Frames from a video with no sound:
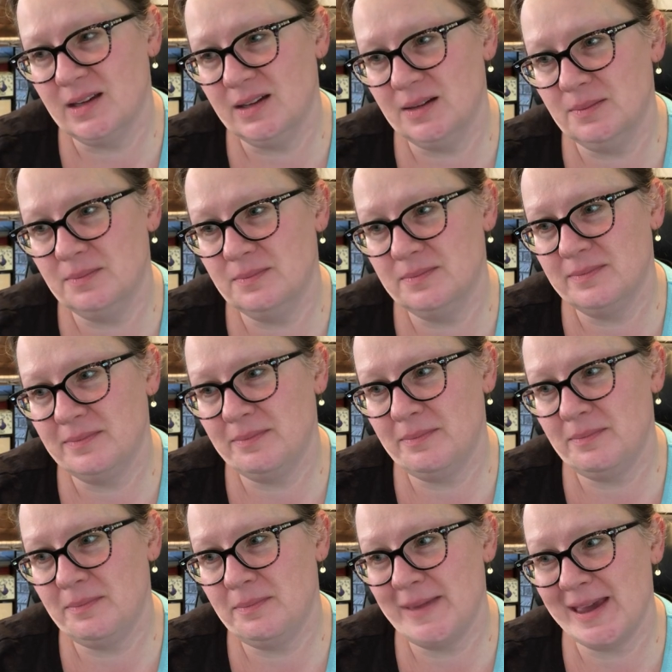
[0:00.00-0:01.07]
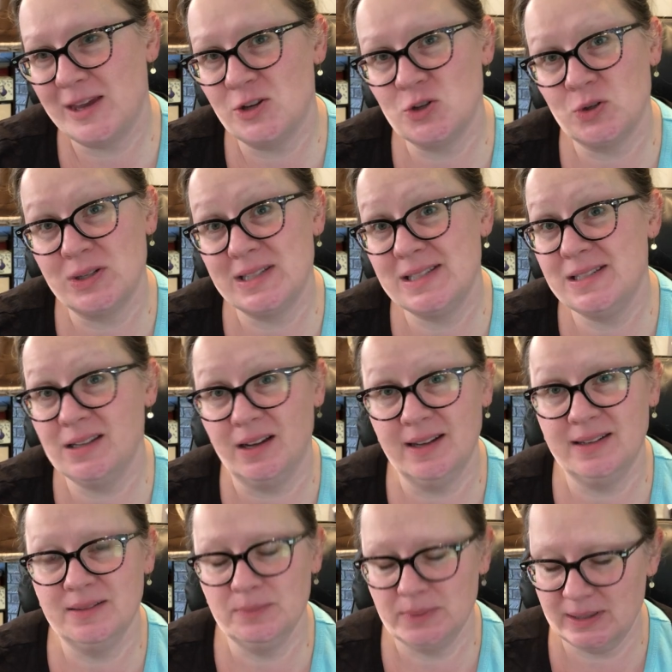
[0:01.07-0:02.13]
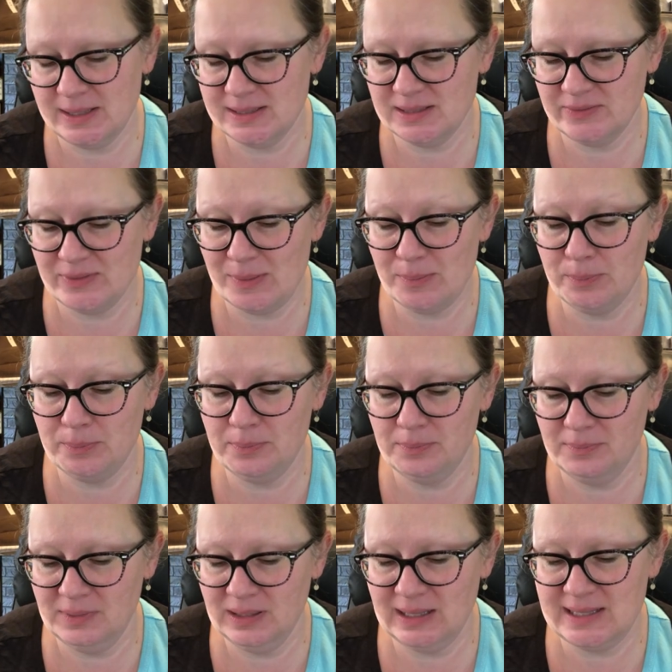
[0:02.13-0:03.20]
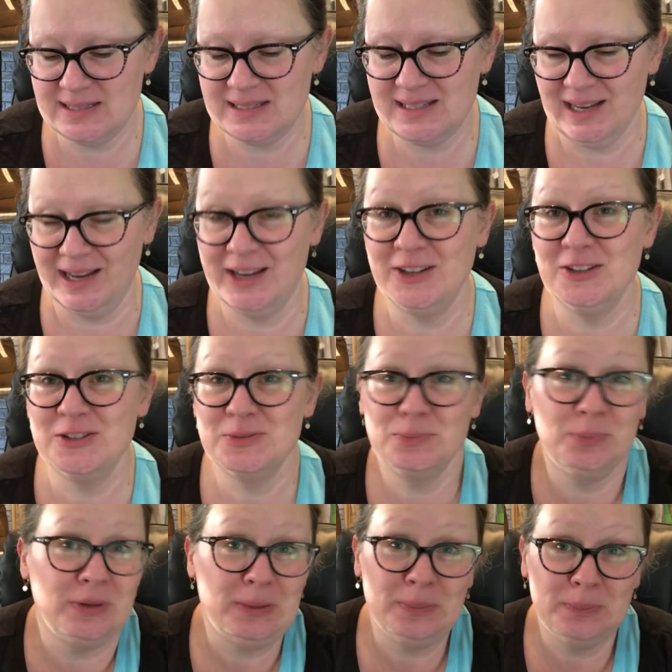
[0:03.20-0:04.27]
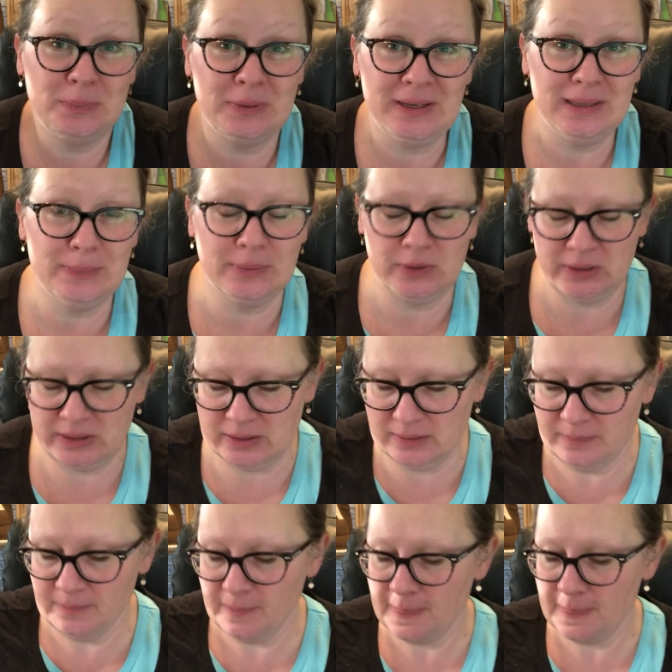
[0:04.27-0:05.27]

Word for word: um, making sure it's done because if I'm lazy, I can just put it, put it in a ponytail.